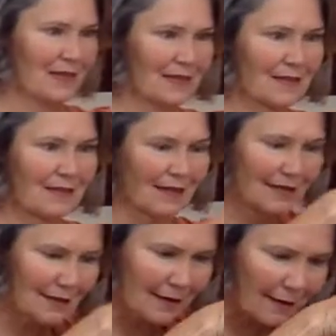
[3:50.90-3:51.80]
So
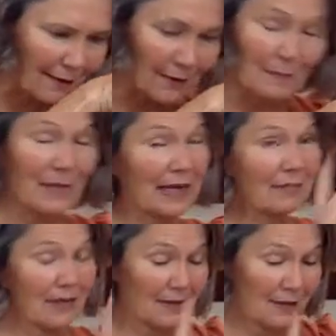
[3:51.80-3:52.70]
let's go, and
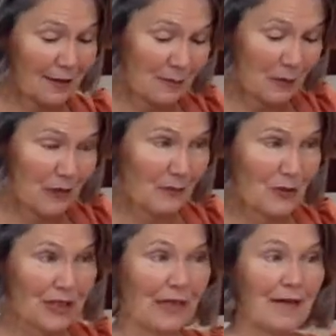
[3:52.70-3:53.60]
maybe it'll just be one
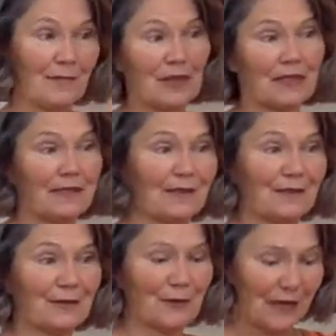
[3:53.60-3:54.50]
more time, and this is a
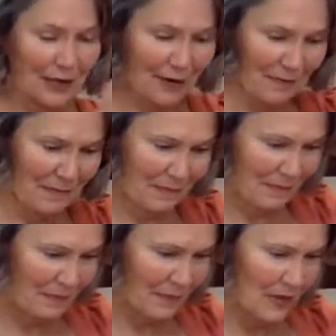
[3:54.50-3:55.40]
little quicker.
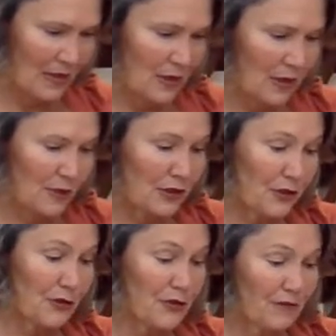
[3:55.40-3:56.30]
So I
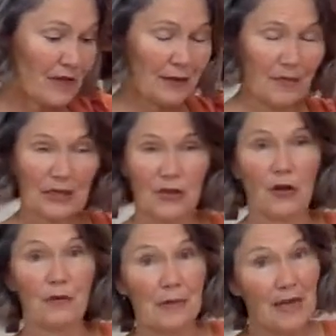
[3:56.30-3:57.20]
turn the Vitamix
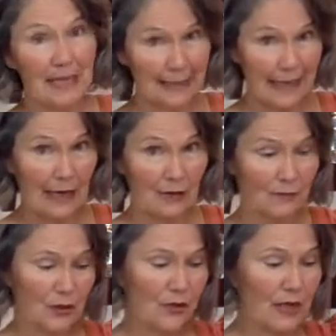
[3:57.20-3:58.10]
all the way back
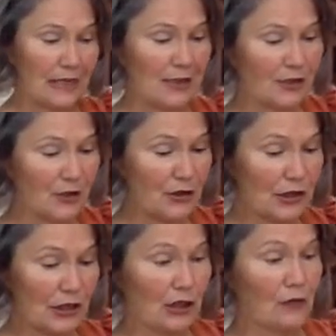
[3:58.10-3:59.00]
down so I can start
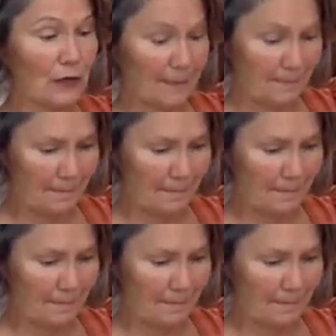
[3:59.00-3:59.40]
it slowly.